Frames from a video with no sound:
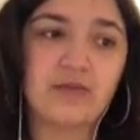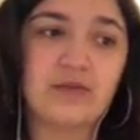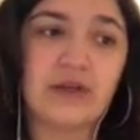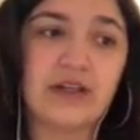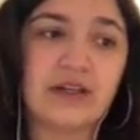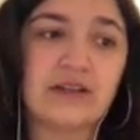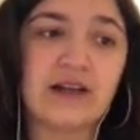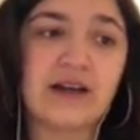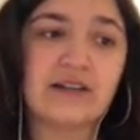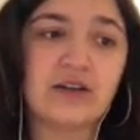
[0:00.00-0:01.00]
meaning
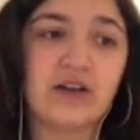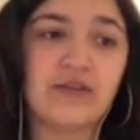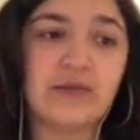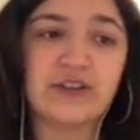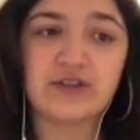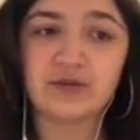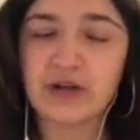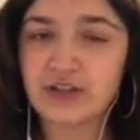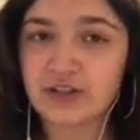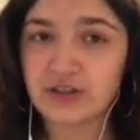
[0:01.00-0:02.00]
that they'll have
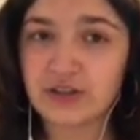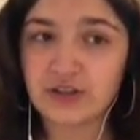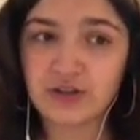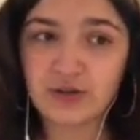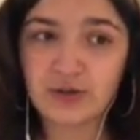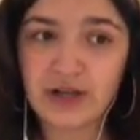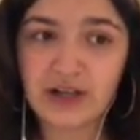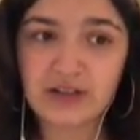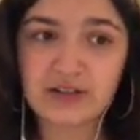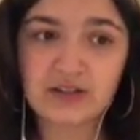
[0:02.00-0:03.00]
misdirection to due
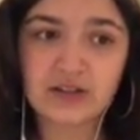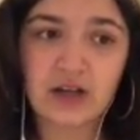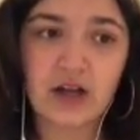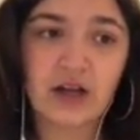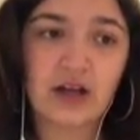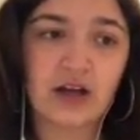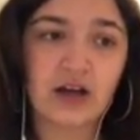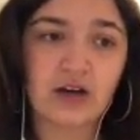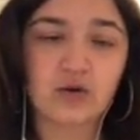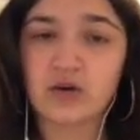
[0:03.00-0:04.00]
dates,
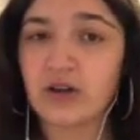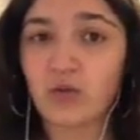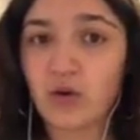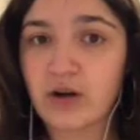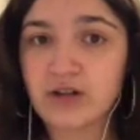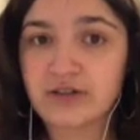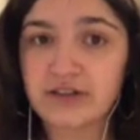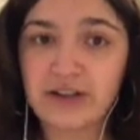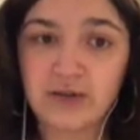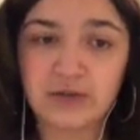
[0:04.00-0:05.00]
or they won't
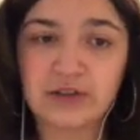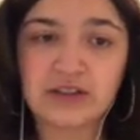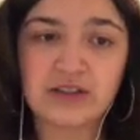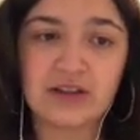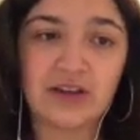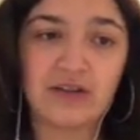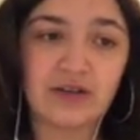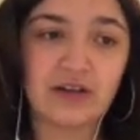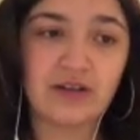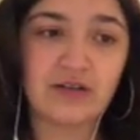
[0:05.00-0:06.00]
understand what's
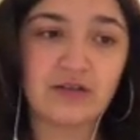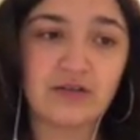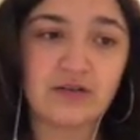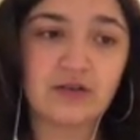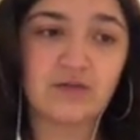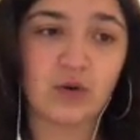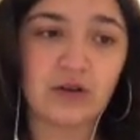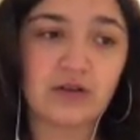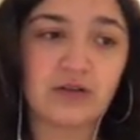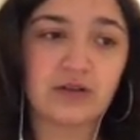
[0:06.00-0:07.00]
given for
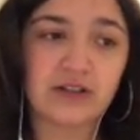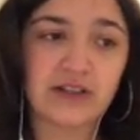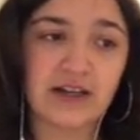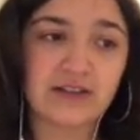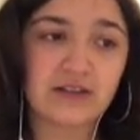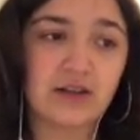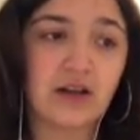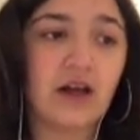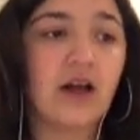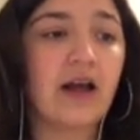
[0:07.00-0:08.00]
the task
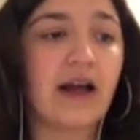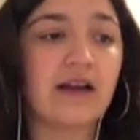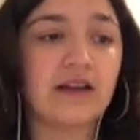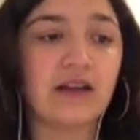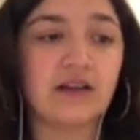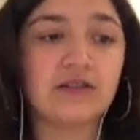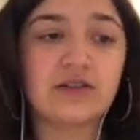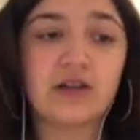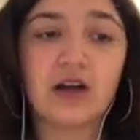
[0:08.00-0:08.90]
at hand.